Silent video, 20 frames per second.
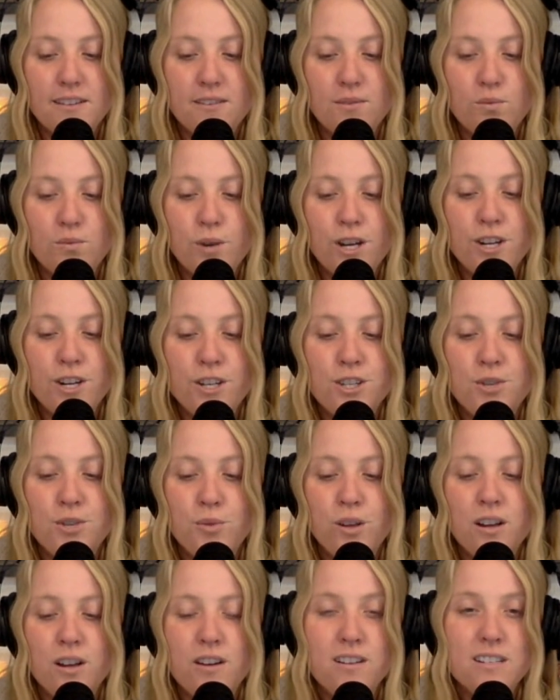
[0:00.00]
we are
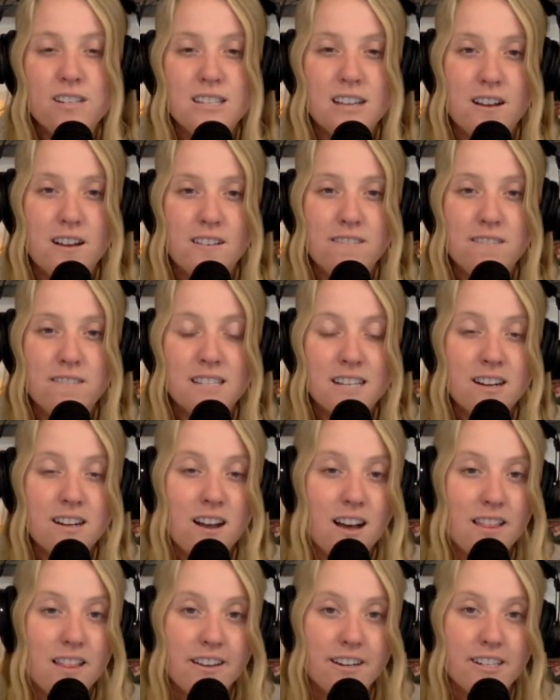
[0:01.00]
doing ourselves and
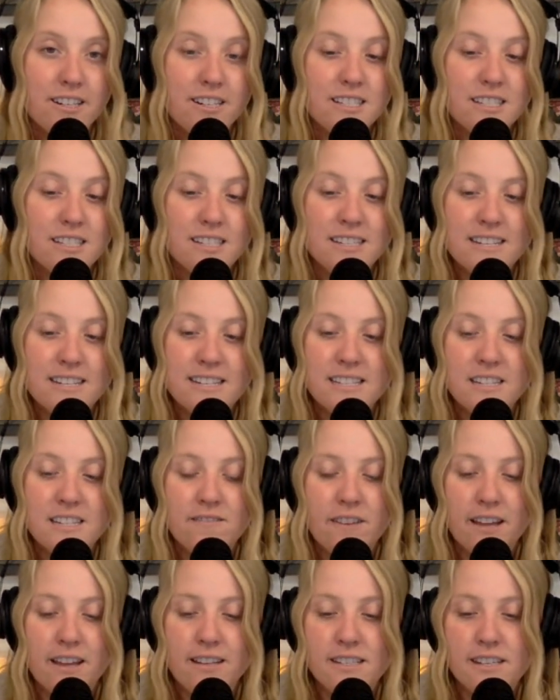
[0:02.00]
others a
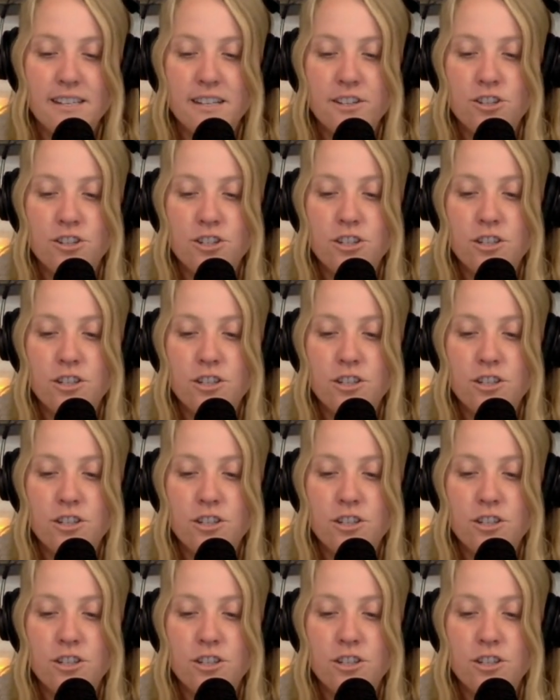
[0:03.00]
disadvantage.